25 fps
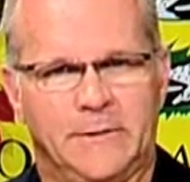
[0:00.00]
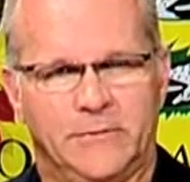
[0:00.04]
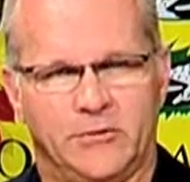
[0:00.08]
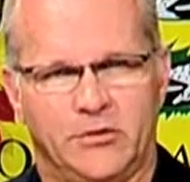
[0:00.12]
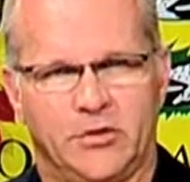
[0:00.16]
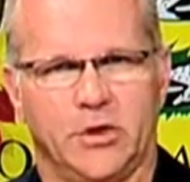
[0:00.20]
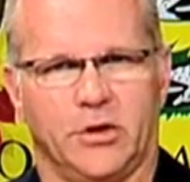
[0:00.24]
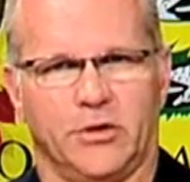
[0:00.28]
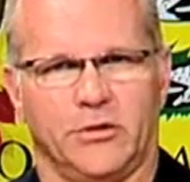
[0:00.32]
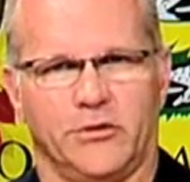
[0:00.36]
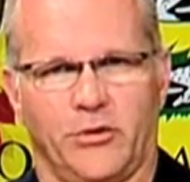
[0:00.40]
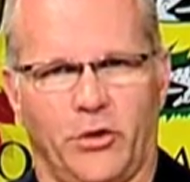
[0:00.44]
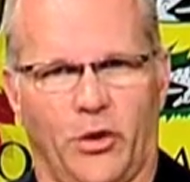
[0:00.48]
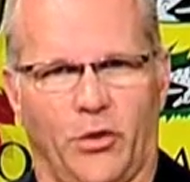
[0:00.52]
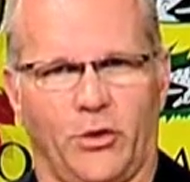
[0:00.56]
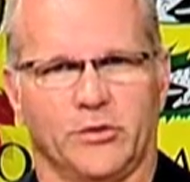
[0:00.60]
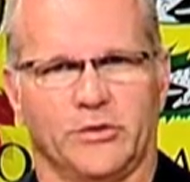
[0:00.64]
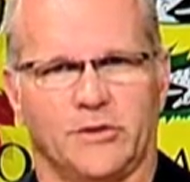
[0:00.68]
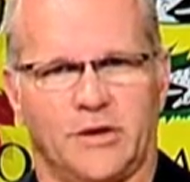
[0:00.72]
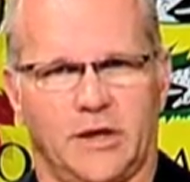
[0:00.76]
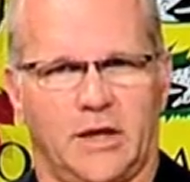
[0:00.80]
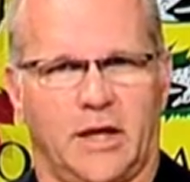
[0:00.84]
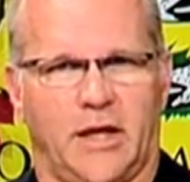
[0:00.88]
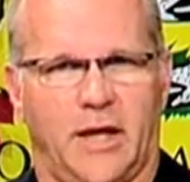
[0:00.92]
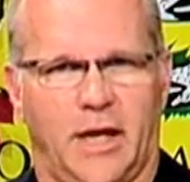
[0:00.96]
Jill
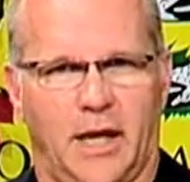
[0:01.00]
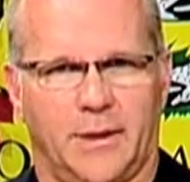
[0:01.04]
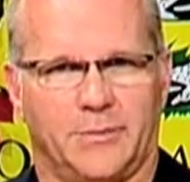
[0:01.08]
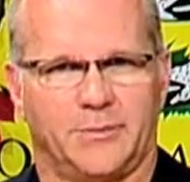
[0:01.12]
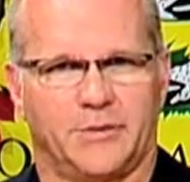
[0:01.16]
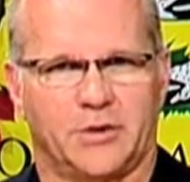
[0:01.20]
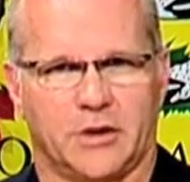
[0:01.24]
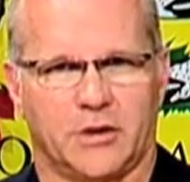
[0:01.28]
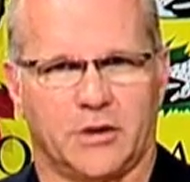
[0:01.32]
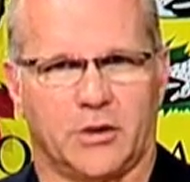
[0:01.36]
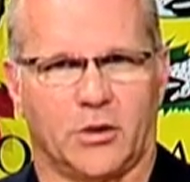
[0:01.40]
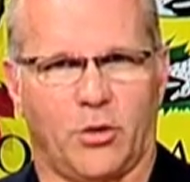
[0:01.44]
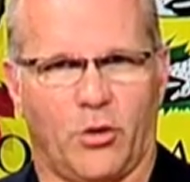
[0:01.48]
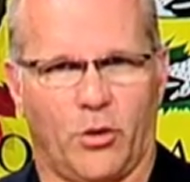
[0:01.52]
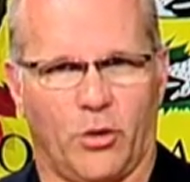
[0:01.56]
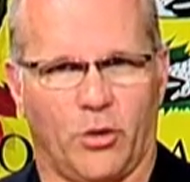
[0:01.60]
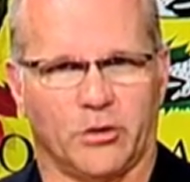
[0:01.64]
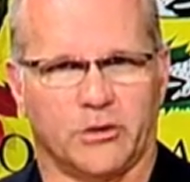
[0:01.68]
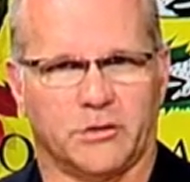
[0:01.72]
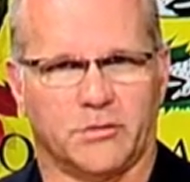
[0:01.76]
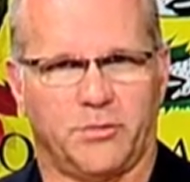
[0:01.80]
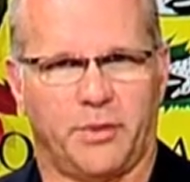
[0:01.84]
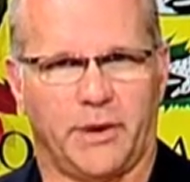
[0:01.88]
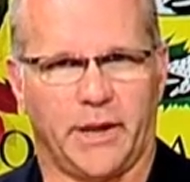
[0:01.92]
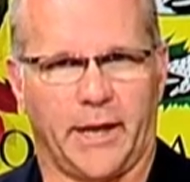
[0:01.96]
knows the games that the
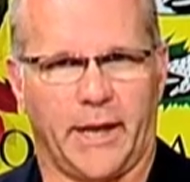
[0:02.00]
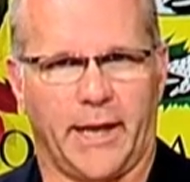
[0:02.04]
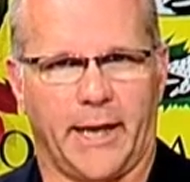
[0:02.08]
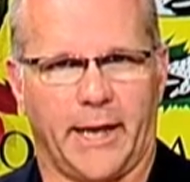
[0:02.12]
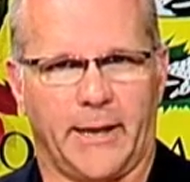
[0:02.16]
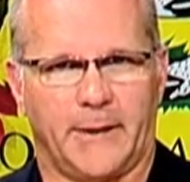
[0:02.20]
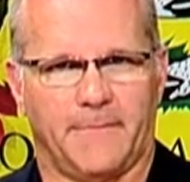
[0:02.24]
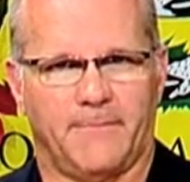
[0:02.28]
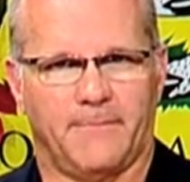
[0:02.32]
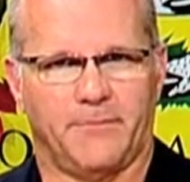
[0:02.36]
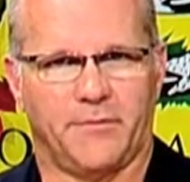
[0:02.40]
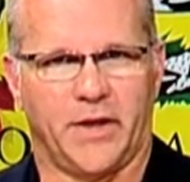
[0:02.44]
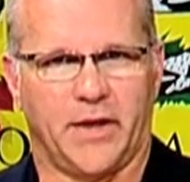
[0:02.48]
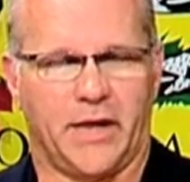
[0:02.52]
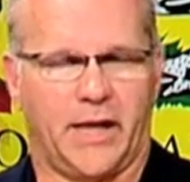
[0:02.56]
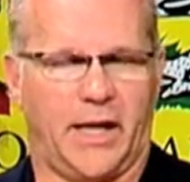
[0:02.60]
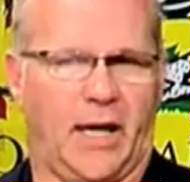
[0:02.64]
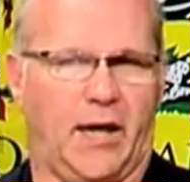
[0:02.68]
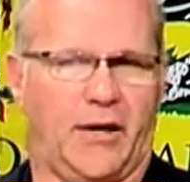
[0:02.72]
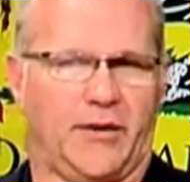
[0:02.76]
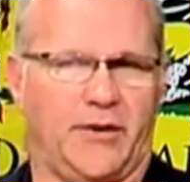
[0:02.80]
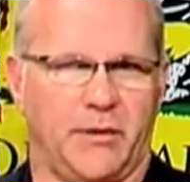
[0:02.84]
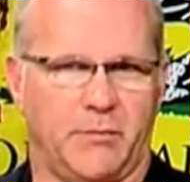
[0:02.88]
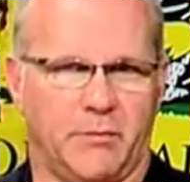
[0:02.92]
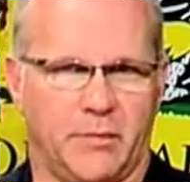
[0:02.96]
courts play and
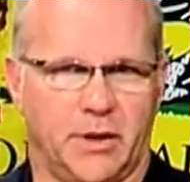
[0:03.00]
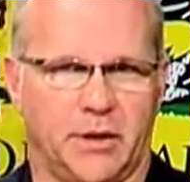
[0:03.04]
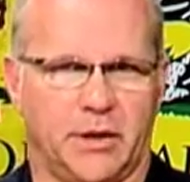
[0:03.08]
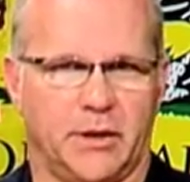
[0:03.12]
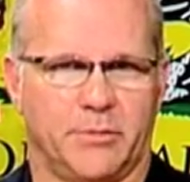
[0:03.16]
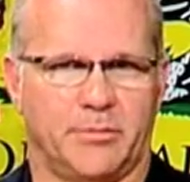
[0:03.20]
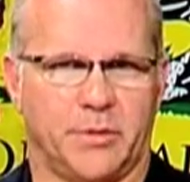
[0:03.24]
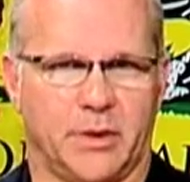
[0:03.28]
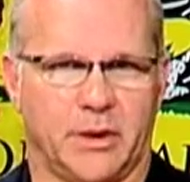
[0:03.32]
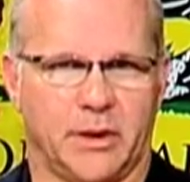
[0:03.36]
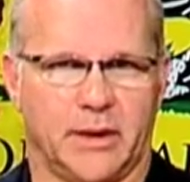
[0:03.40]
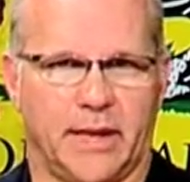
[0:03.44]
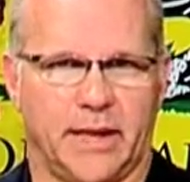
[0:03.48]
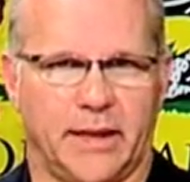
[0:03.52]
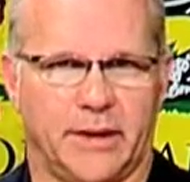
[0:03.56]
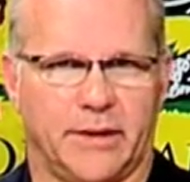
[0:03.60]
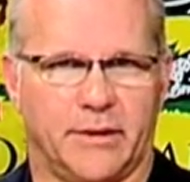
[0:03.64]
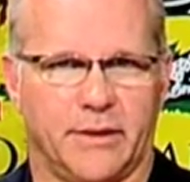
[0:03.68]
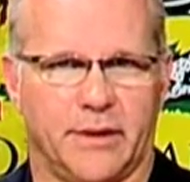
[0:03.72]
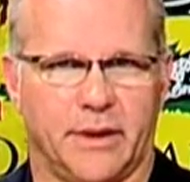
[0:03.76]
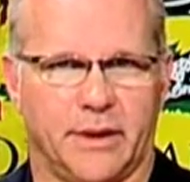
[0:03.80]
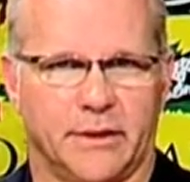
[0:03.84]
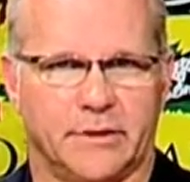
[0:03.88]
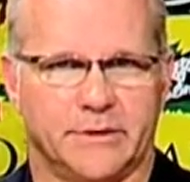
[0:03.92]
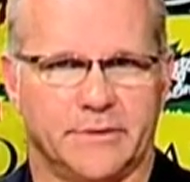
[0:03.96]
how they manipulate
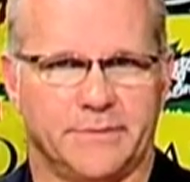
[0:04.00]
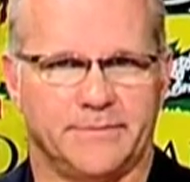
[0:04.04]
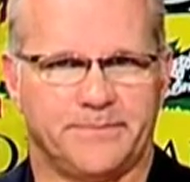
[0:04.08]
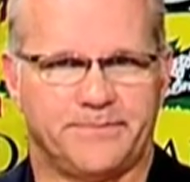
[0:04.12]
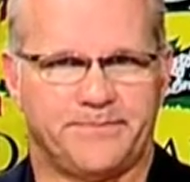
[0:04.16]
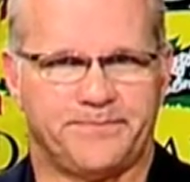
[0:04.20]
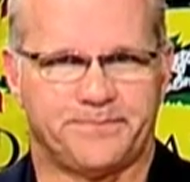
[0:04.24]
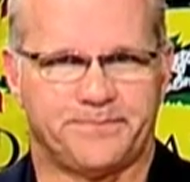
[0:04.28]
things